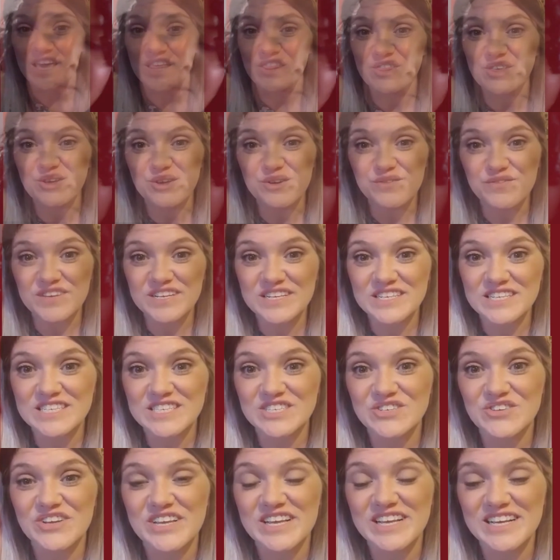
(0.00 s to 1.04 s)
The youth
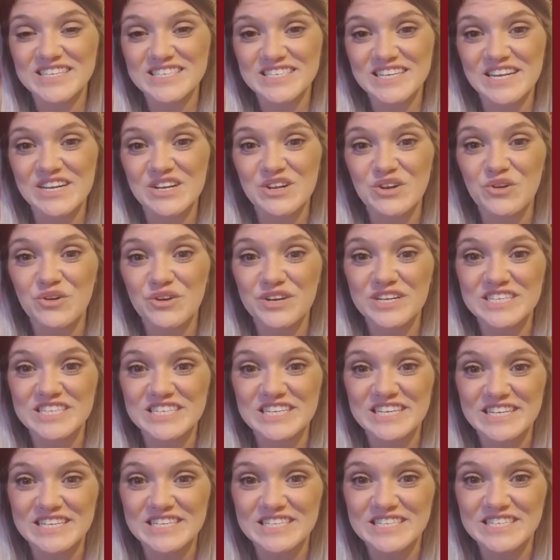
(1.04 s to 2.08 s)
industry has seen a lot of
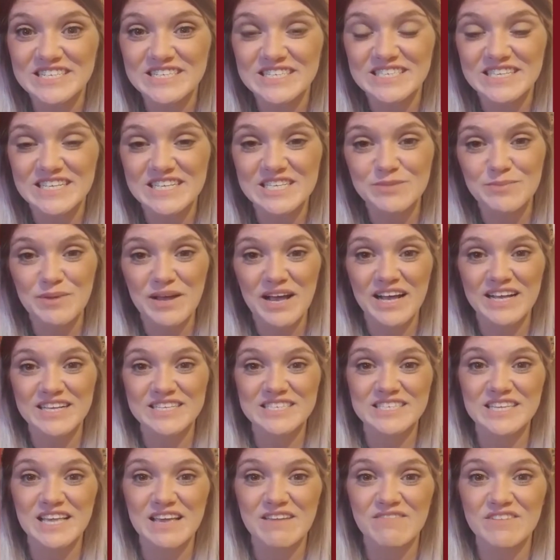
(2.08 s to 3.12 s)
changes these past
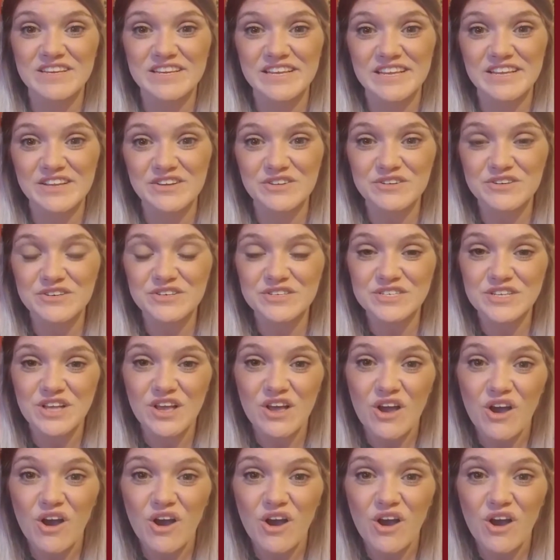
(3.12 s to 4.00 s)
7 years.